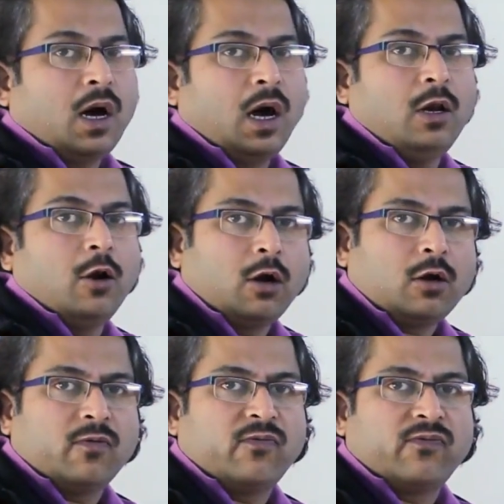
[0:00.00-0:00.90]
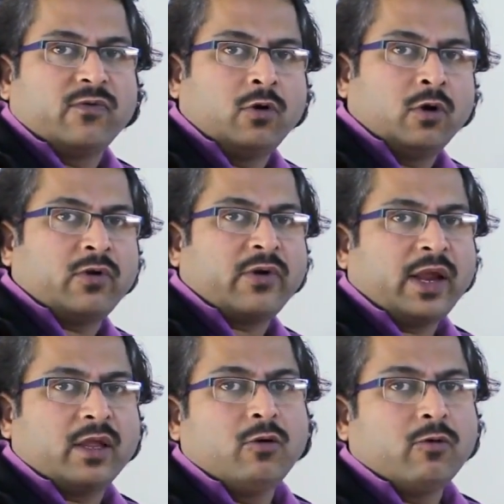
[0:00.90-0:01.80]
a lot of good
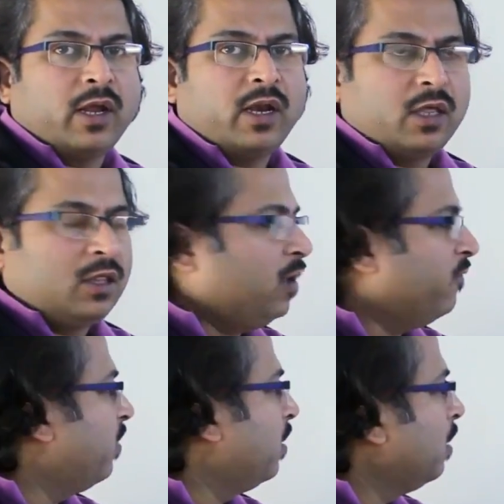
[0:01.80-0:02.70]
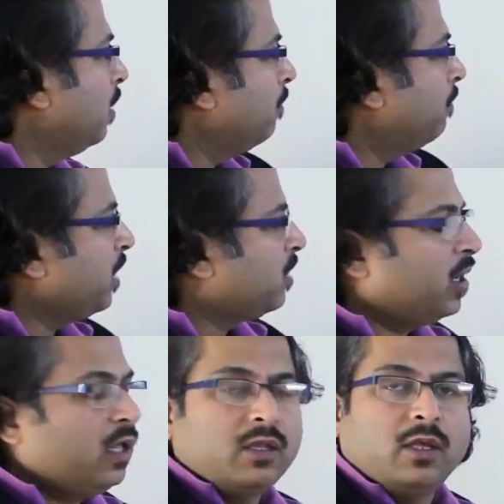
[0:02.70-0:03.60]
rank you can achieve by
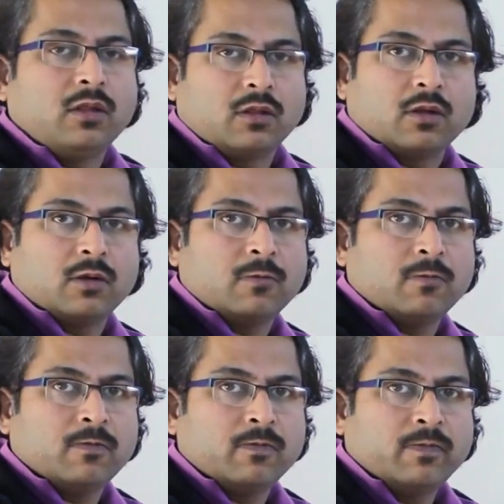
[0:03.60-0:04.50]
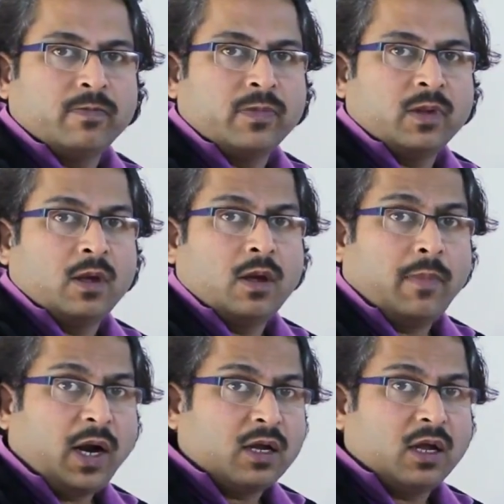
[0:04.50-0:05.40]
studying these.
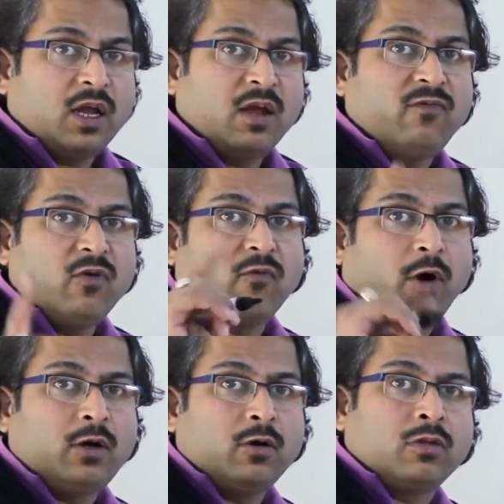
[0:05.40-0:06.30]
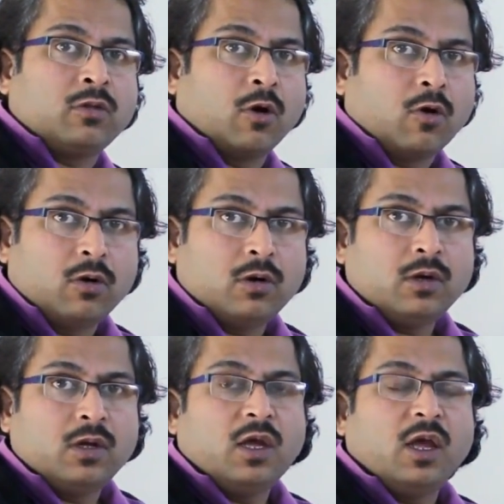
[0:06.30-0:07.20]
But if you want to score,
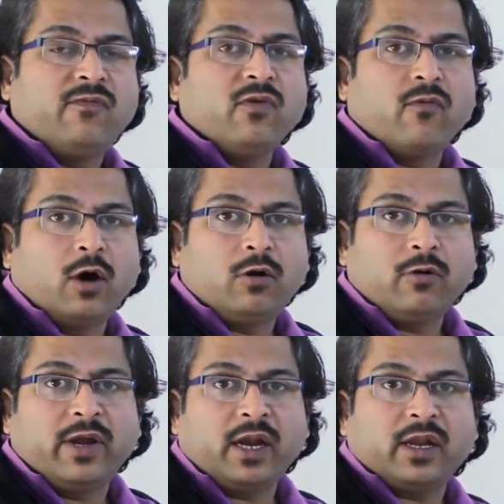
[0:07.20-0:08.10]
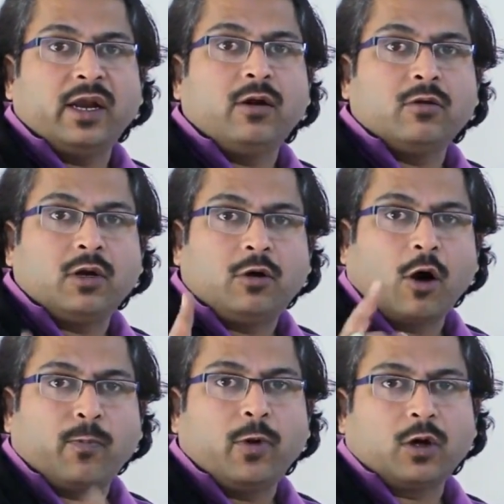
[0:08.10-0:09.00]
if you want to get into the
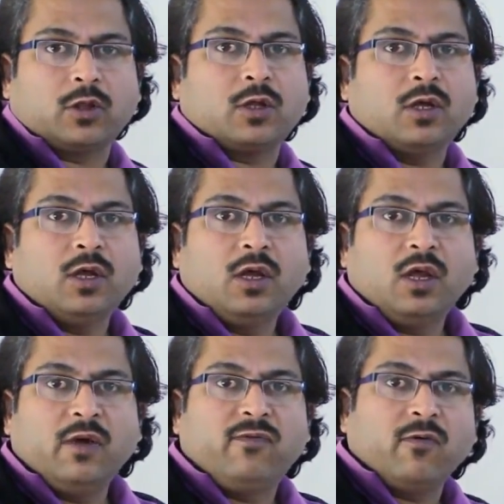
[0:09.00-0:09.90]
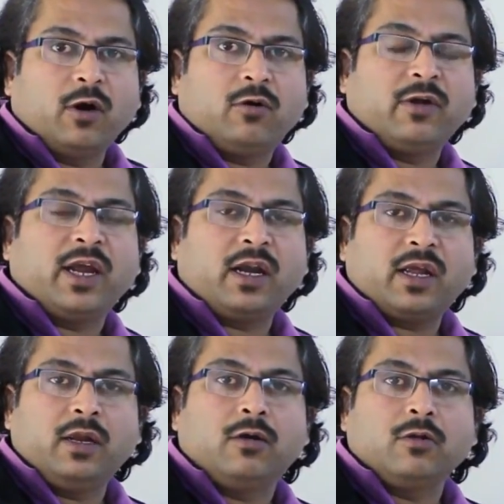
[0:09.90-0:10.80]
top notch, if you want to
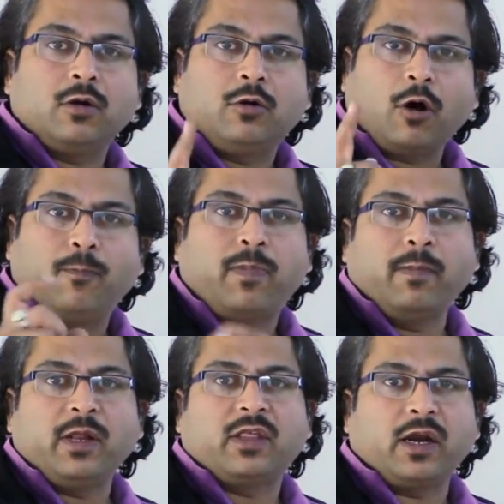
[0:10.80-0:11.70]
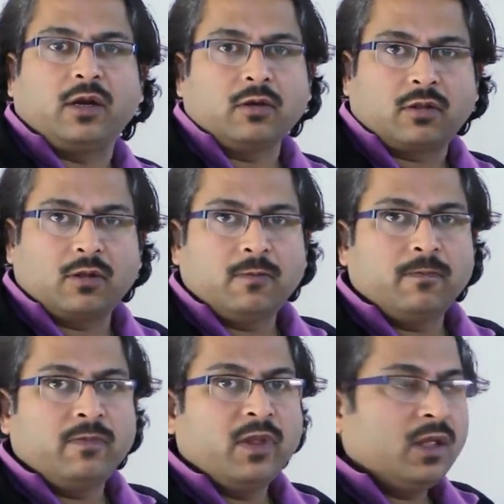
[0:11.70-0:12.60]
get into the top public sectors,
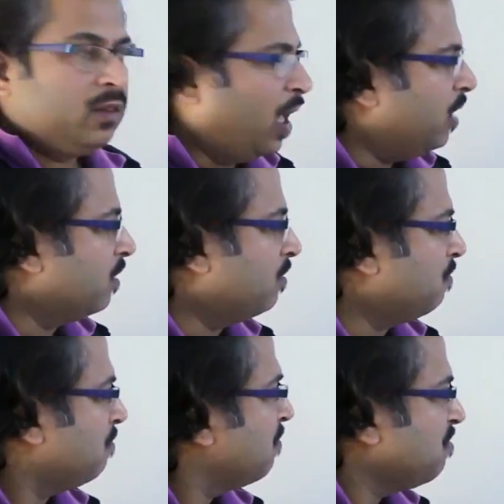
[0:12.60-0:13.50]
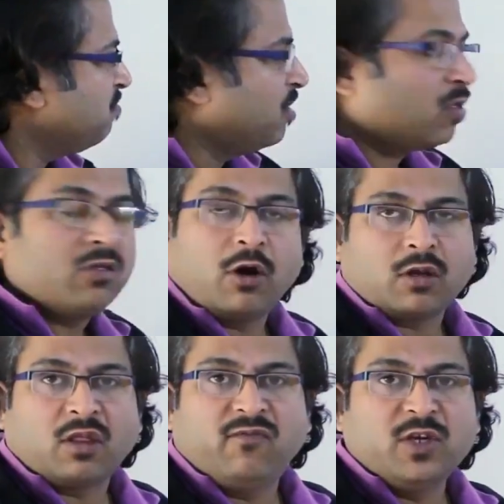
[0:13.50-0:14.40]
then this is
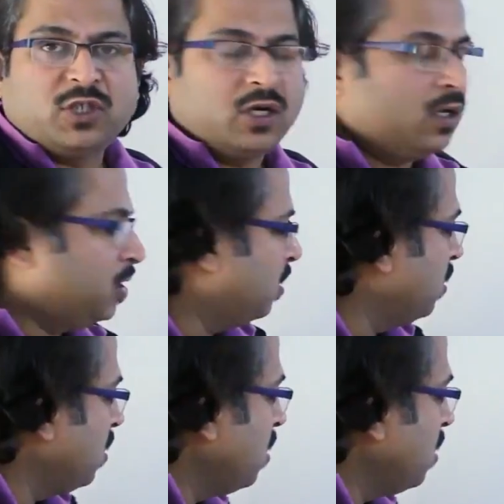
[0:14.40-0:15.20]
not sufficient.